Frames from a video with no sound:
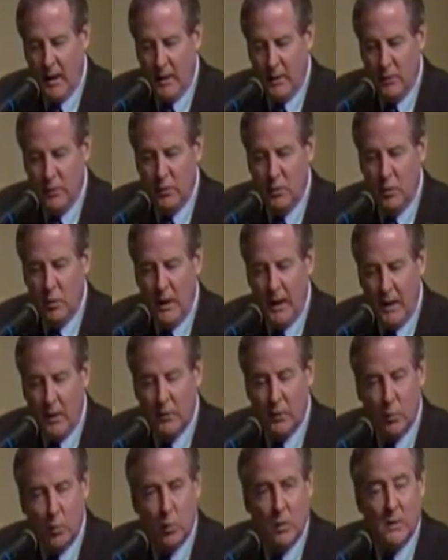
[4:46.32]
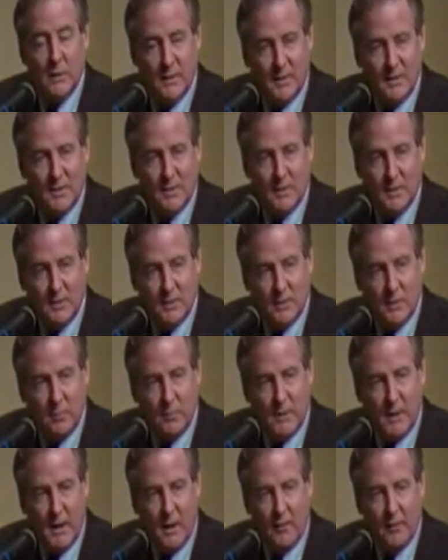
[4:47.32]
I know how to work the
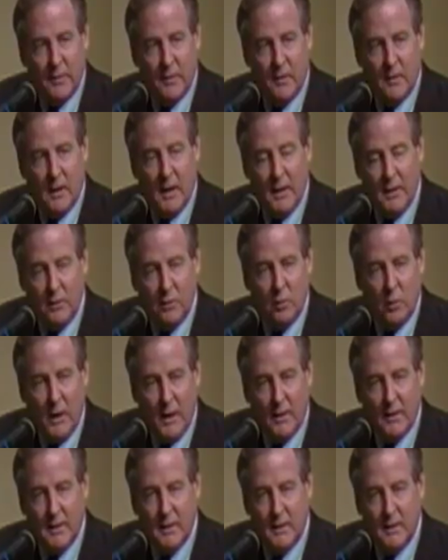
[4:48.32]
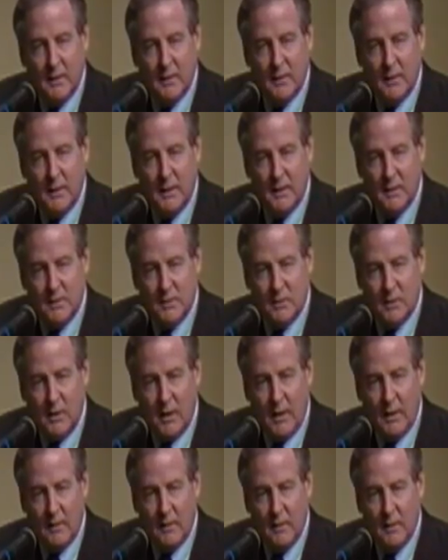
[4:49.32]
system down there. I know how to get things
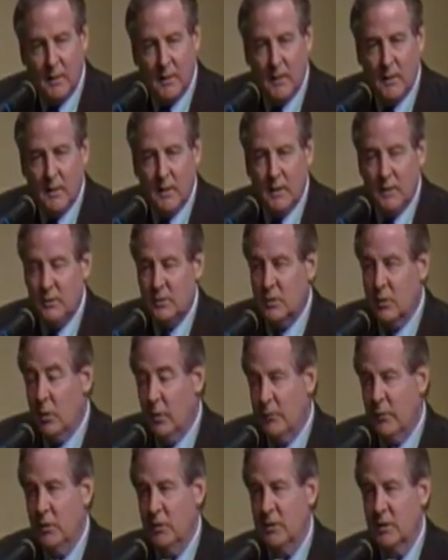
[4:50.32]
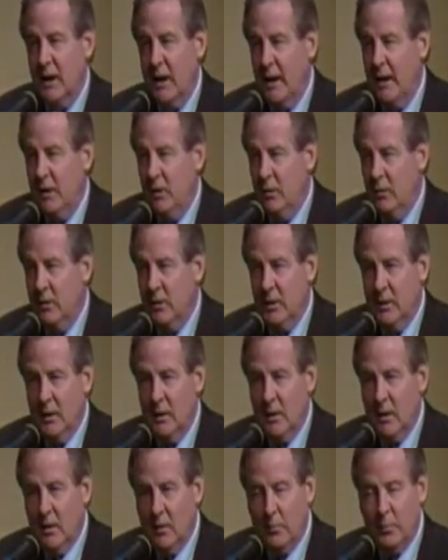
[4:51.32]
done. So if you're
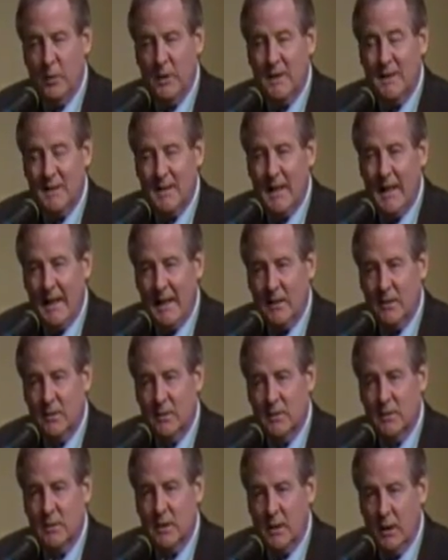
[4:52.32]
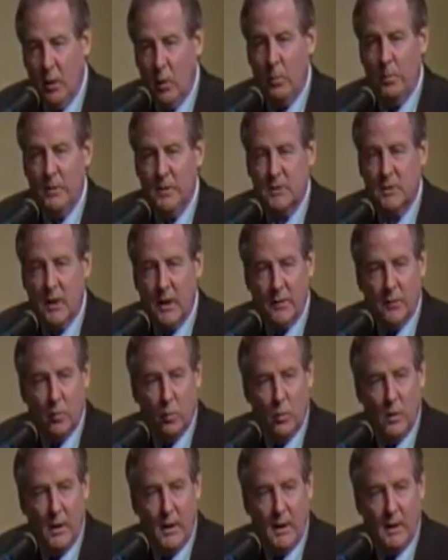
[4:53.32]
tired of big taxes, help is on
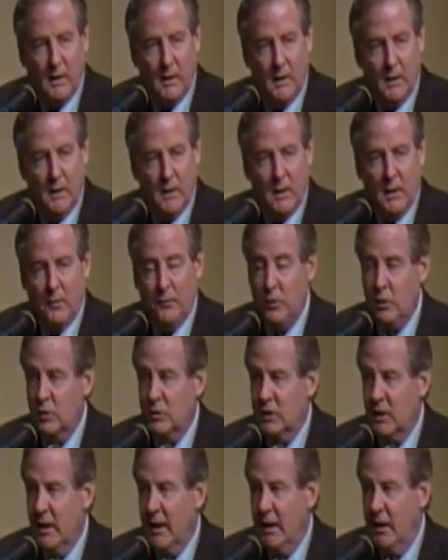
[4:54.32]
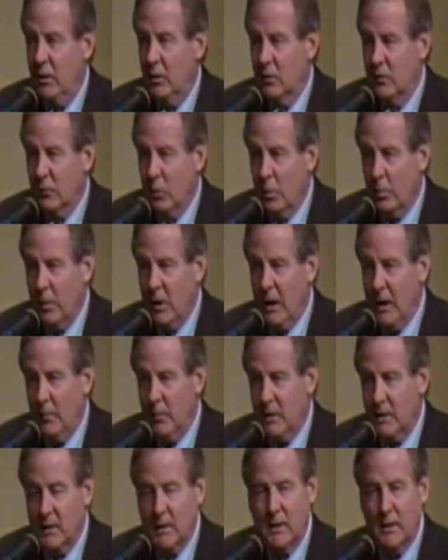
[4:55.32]
the way. If you're tired of
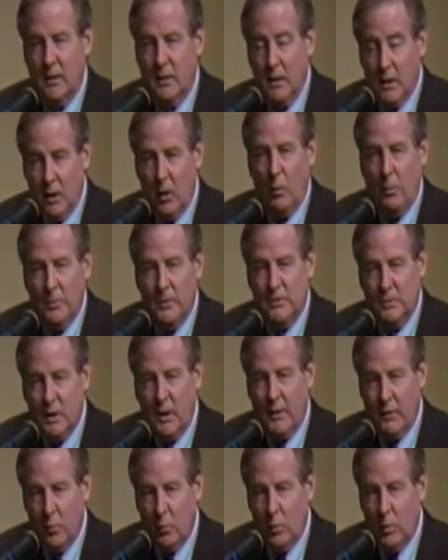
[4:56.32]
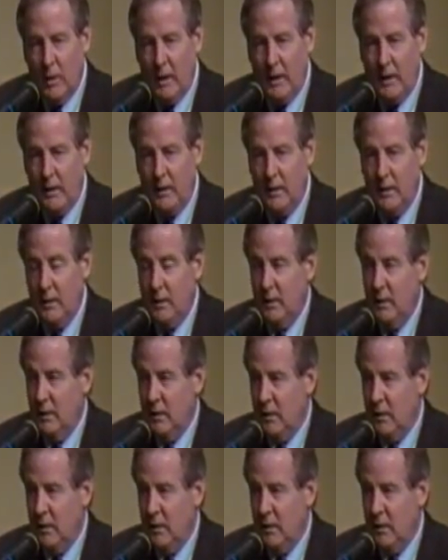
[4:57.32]
Obamacare, help is on the way.